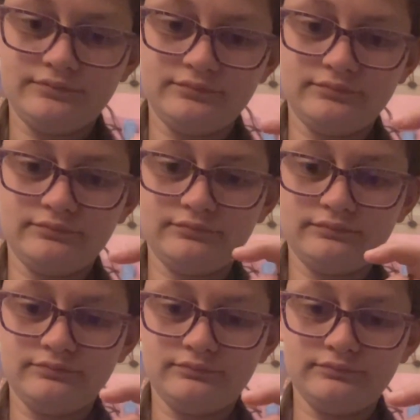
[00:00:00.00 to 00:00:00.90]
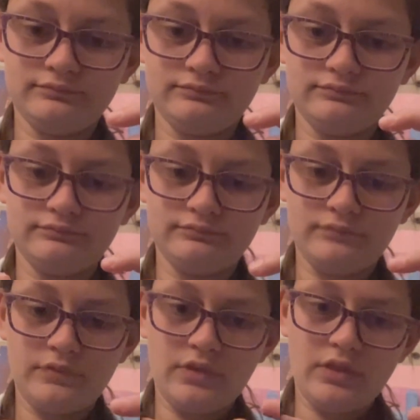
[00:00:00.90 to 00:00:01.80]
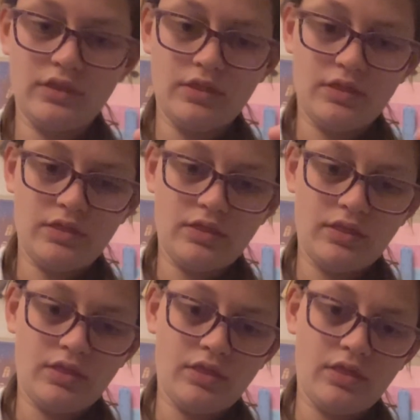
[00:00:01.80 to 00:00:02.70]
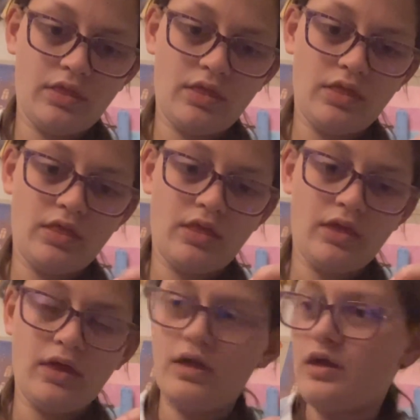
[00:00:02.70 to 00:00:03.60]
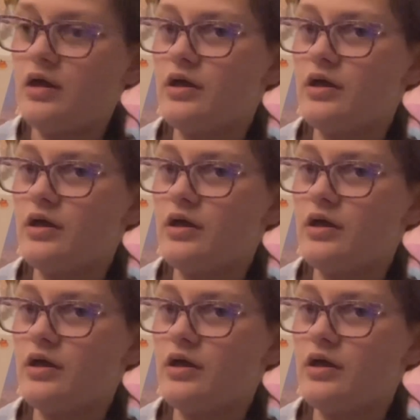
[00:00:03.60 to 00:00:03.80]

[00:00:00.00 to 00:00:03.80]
Nothing is said.